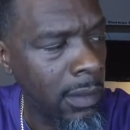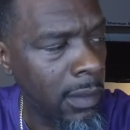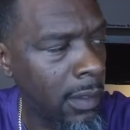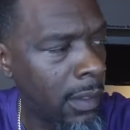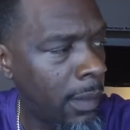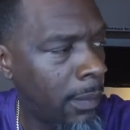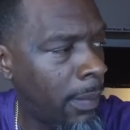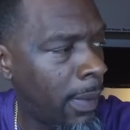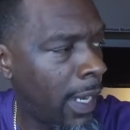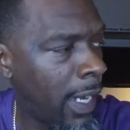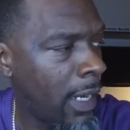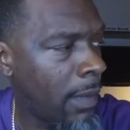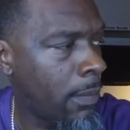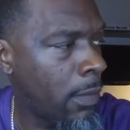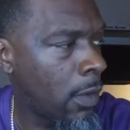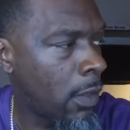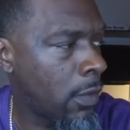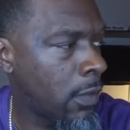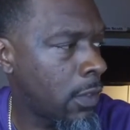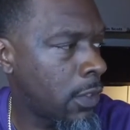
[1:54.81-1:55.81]
The buyer
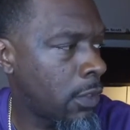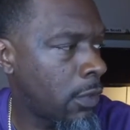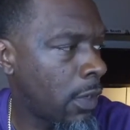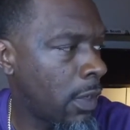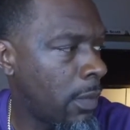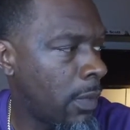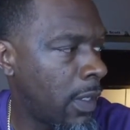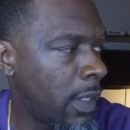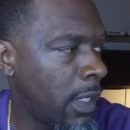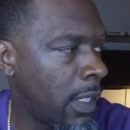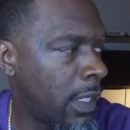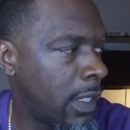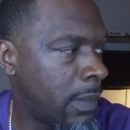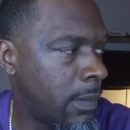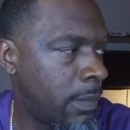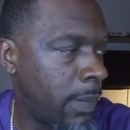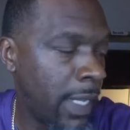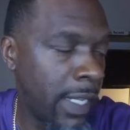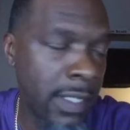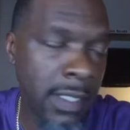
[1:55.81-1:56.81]
brokerage agreement is
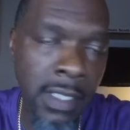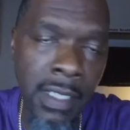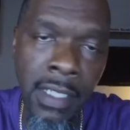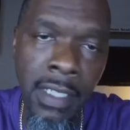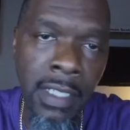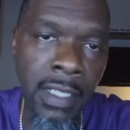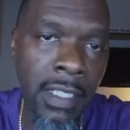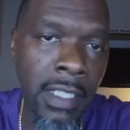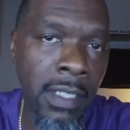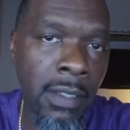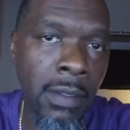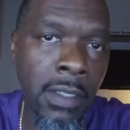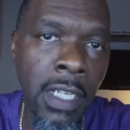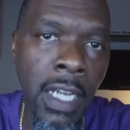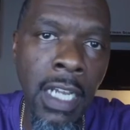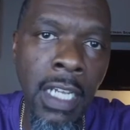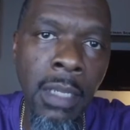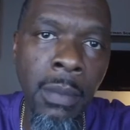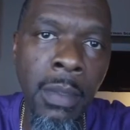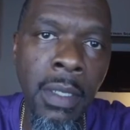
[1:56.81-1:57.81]
basically a legal
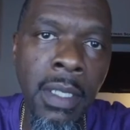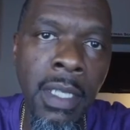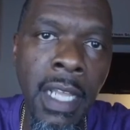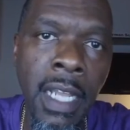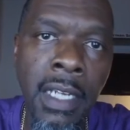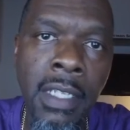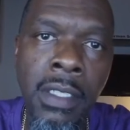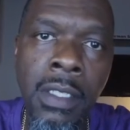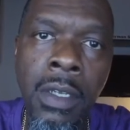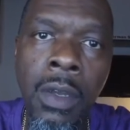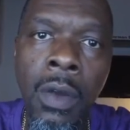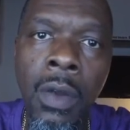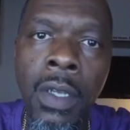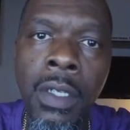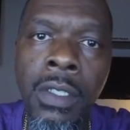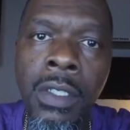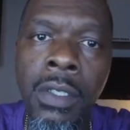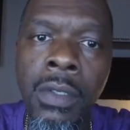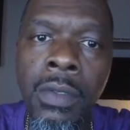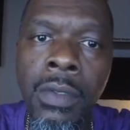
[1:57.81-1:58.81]
document that is
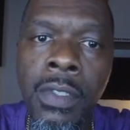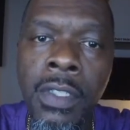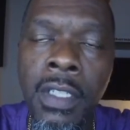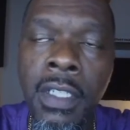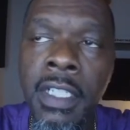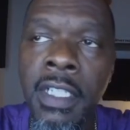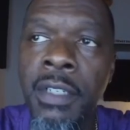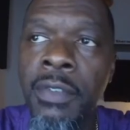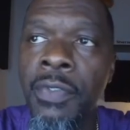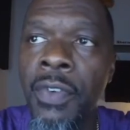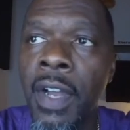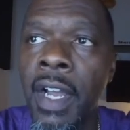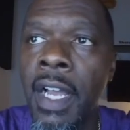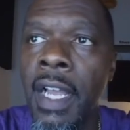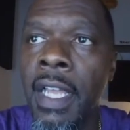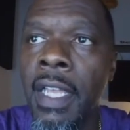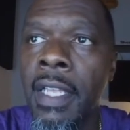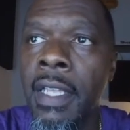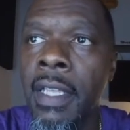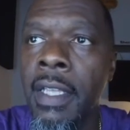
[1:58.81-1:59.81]
going to
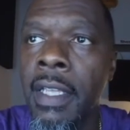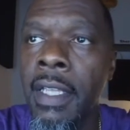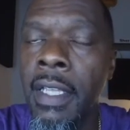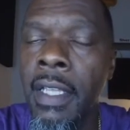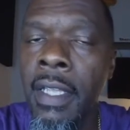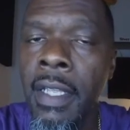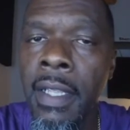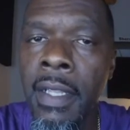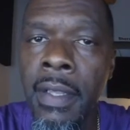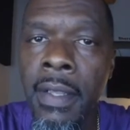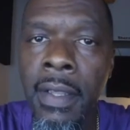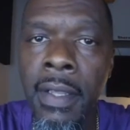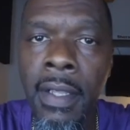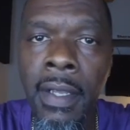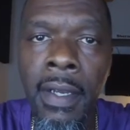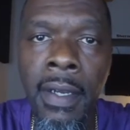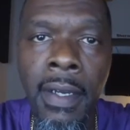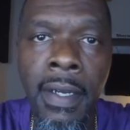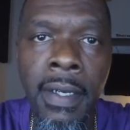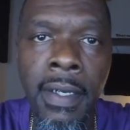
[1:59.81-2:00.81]
solidify
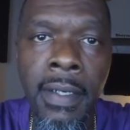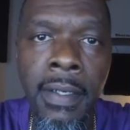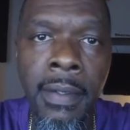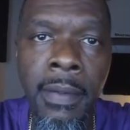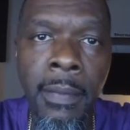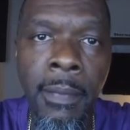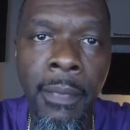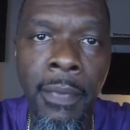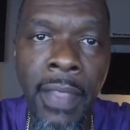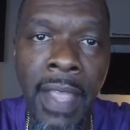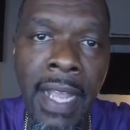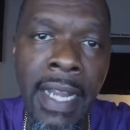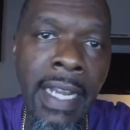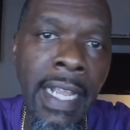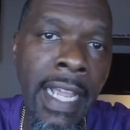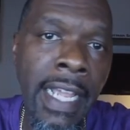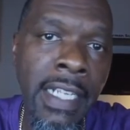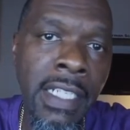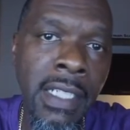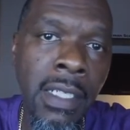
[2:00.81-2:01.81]
that
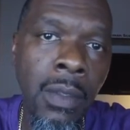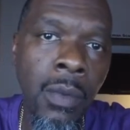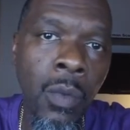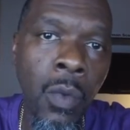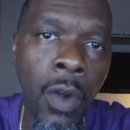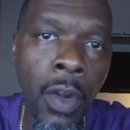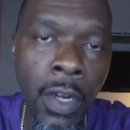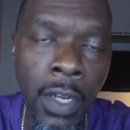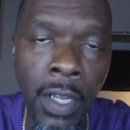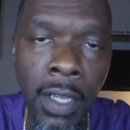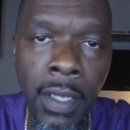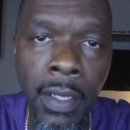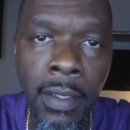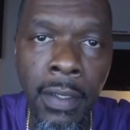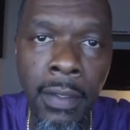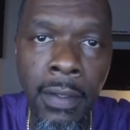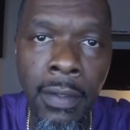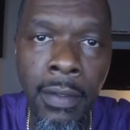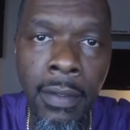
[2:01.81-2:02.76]
agent working